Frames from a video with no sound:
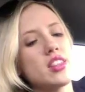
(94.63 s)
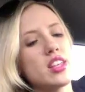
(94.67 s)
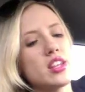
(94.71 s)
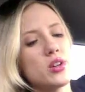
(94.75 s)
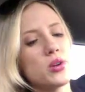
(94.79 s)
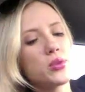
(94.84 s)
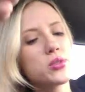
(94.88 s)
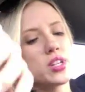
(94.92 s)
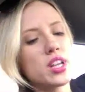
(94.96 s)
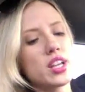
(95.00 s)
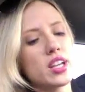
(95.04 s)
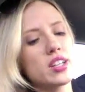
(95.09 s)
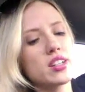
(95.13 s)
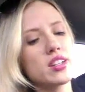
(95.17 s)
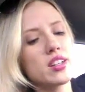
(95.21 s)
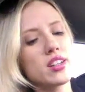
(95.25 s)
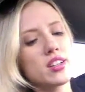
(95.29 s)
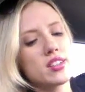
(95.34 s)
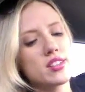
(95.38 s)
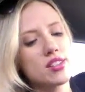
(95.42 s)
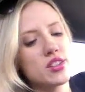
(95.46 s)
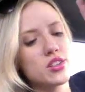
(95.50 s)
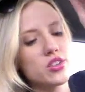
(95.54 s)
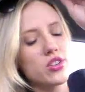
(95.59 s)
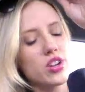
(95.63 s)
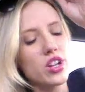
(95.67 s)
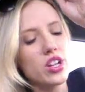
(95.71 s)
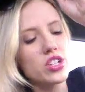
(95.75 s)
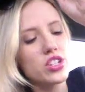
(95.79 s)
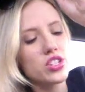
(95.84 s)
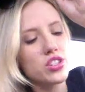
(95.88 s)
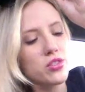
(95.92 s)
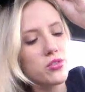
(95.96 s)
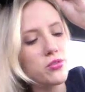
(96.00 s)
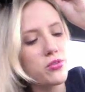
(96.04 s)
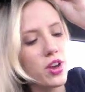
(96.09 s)
They don't take into
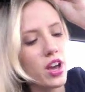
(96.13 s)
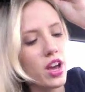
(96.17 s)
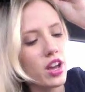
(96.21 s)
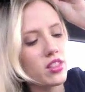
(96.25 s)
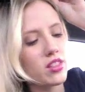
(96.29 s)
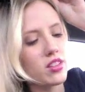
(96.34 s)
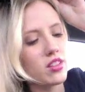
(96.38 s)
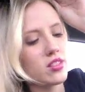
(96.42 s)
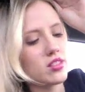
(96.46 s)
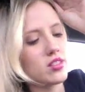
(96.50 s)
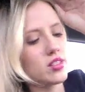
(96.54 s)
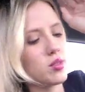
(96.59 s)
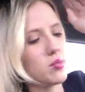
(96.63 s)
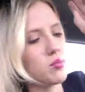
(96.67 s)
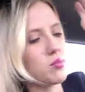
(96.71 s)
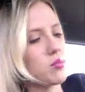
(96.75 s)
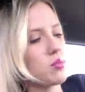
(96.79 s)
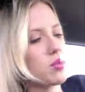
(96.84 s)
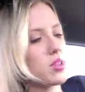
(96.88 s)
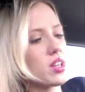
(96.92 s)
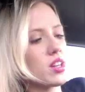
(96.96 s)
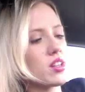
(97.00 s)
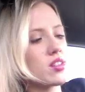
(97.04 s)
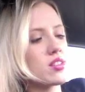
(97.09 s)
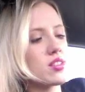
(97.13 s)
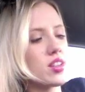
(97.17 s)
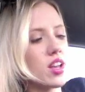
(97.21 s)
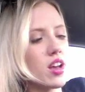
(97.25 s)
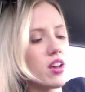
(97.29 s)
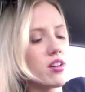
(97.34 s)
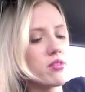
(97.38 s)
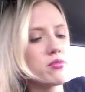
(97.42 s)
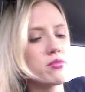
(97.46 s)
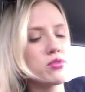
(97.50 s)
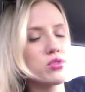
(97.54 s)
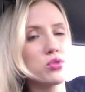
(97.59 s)
consideration the fact that some kids
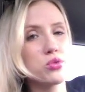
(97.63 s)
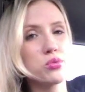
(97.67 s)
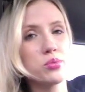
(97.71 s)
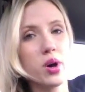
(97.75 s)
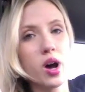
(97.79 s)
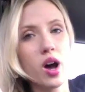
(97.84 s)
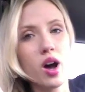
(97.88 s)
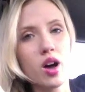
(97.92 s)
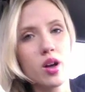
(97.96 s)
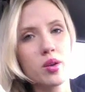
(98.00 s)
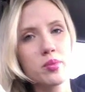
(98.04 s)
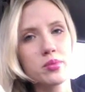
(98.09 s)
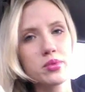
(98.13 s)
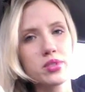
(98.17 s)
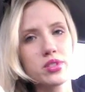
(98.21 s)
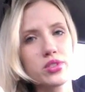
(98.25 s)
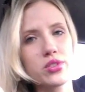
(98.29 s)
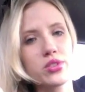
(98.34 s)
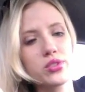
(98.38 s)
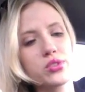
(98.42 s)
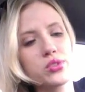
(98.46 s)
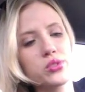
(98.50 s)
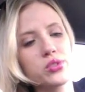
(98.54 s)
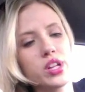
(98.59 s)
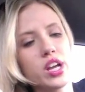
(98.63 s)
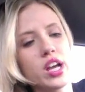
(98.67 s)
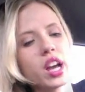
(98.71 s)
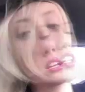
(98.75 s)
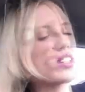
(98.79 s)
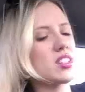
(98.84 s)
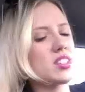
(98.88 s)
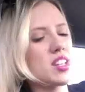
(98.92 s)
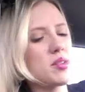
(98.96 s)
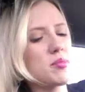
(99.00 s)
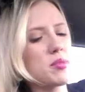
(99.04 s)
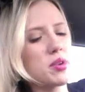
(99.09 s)
have two moms or two dads. On
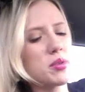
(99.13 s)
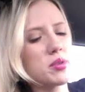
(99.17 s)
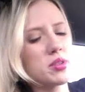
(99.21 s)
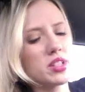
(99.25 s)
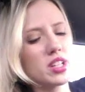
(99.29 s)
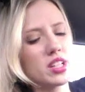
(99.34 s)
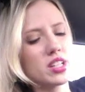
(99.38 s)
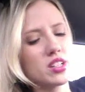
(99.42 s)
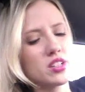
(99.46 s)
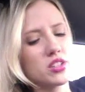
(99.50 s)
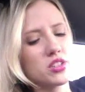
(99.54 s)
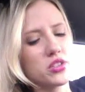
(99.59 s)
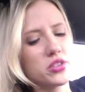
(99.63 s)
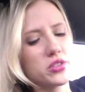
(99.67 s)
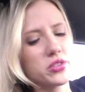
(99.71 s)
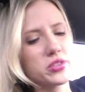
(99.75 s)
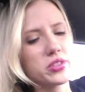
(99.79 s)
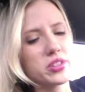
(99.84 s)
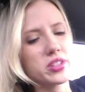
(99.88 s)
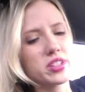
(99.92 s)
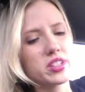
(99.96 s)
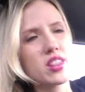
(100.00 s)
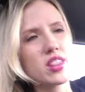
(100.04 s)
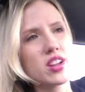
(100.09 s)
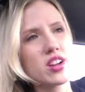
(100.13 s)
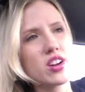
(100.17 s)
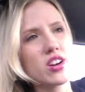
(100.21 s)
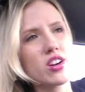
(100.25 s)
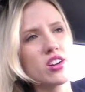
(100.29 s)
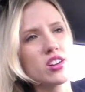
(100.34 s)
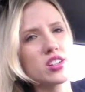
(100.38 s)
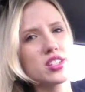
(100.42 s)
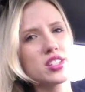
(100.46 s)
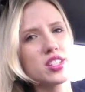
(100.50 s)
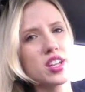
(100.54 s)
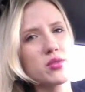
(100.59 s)
a semi-related note, there
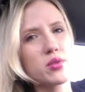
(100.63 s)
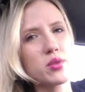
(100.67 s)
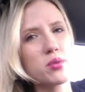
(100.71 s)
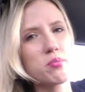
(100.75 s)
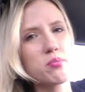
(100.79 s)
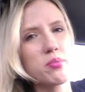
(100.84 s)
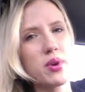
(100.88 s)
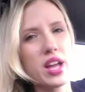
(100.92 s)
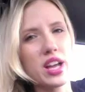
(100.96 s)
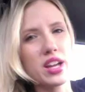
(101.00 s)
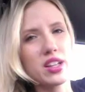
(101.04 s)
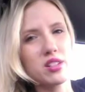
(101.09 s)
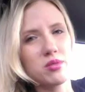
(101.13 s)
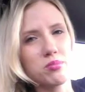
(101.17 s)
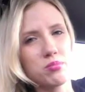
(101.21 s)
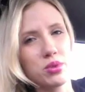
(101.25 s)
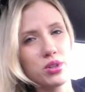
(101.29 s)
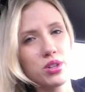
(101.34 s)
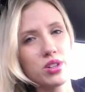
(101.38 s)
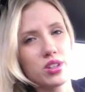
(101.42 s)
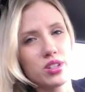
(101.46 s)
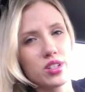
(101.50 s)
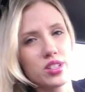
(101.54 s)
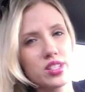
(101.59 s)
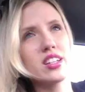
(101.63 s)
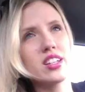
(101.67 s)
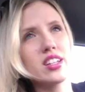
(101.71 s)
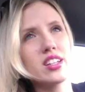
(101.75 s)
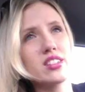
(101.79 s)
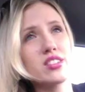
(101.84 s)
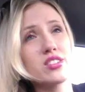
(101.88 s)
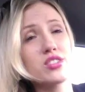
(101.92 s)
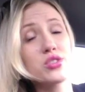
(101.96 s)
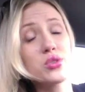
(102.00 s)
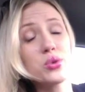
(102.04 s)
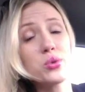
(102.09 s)
are several banned books
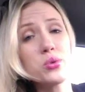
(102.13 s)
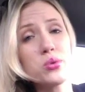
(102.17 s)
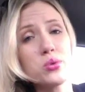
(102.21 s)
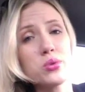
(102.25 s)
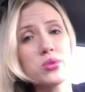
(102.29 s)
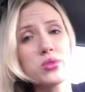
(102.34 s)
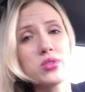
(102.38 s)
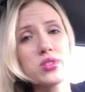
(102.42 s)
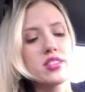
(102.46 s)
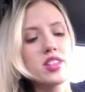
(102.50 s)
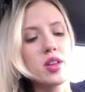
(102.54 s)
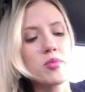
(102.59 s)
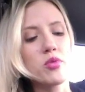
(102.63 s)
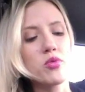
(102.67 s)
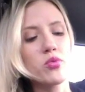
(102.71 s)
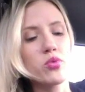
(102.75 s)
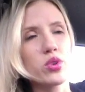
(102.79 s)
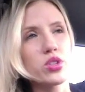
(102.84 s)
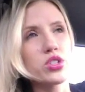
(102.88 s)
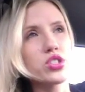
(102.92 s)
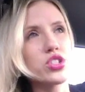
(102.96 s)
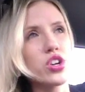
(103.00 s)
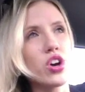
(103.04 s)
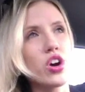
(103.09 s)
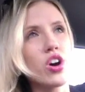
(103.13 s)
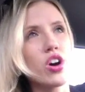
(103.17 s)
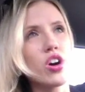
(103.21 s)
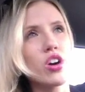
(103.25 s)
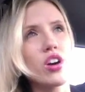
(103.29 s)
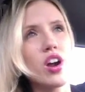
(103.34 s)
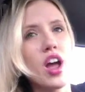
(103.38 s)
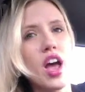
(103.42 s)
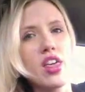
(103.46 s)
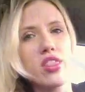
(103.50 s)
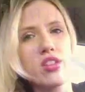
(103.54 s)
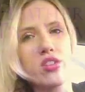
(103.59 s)
in schools, some of which
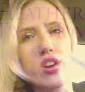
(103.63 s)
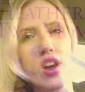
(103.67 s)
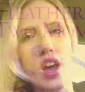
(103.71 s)
are Heather